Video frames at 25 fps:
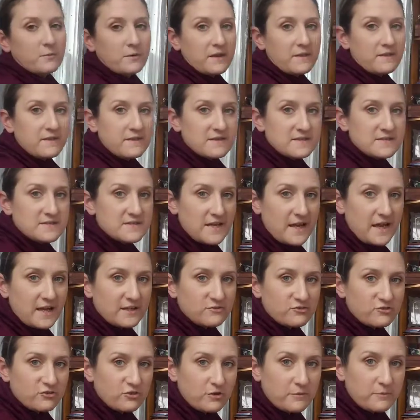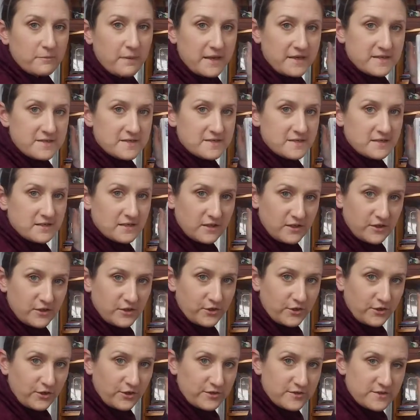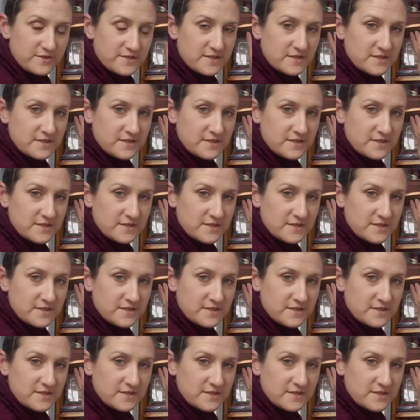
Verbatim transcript: one of these natural medicine cures.